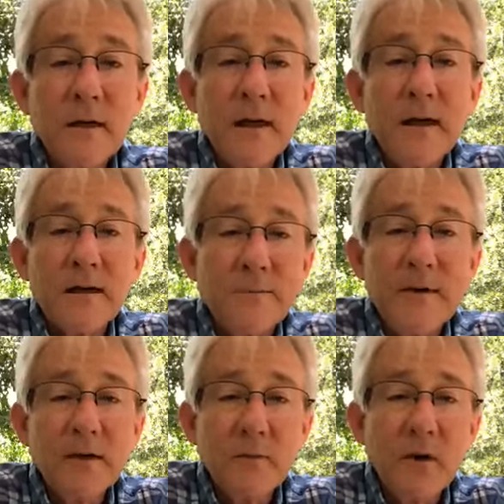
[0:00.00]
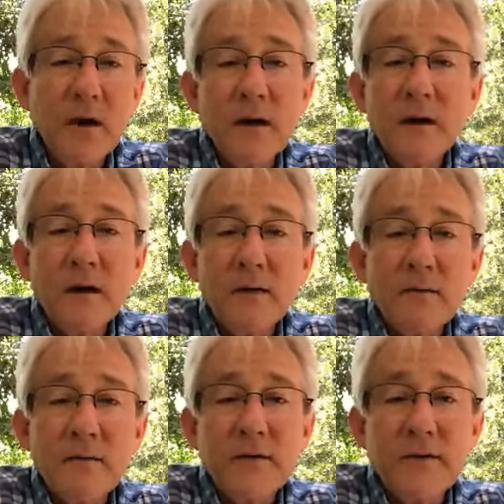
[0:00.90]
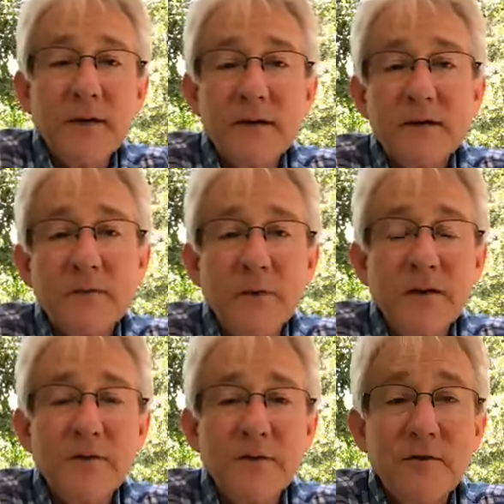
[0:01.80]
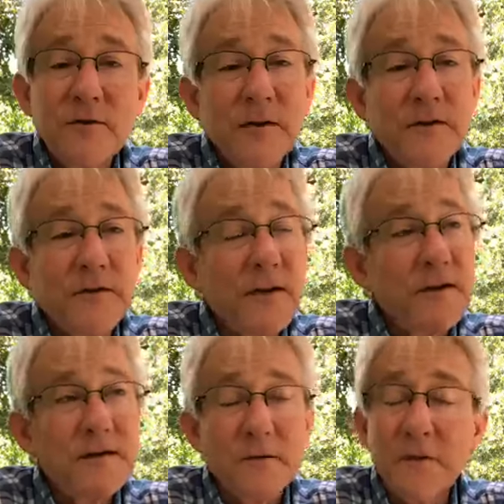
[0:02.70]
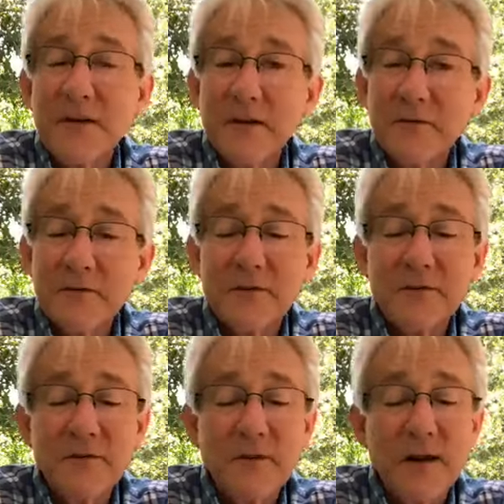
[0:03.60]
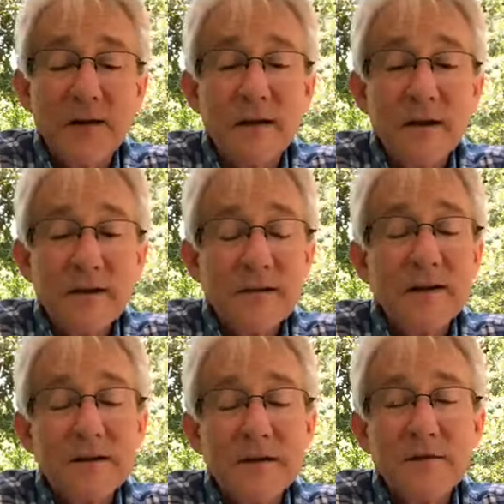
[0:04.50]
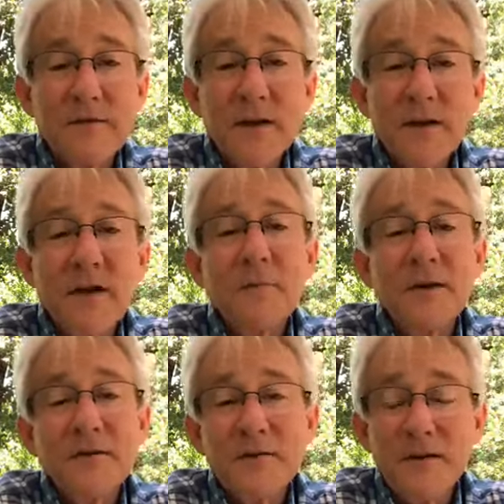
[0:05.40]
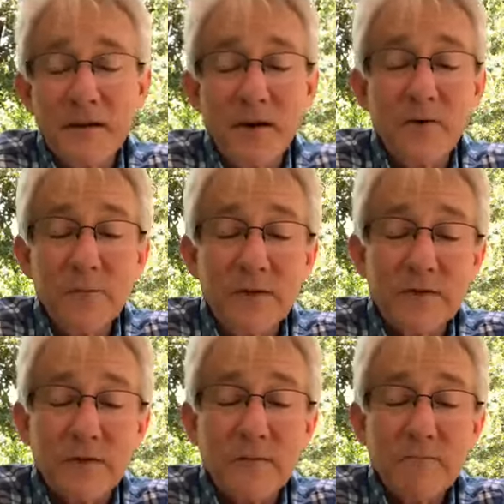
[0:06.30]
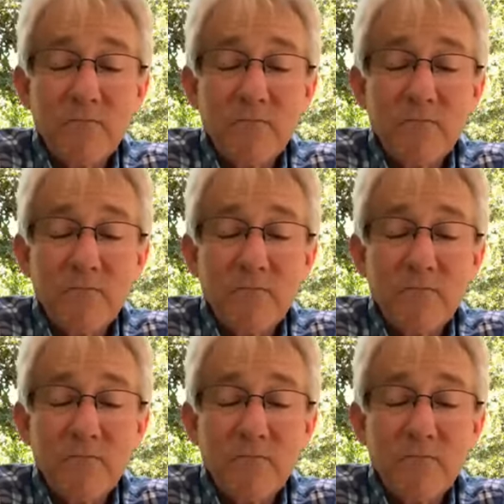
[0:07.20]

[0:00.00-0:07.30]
and to be aware of the things that we do and the things that we don't do and sins of commission and omission,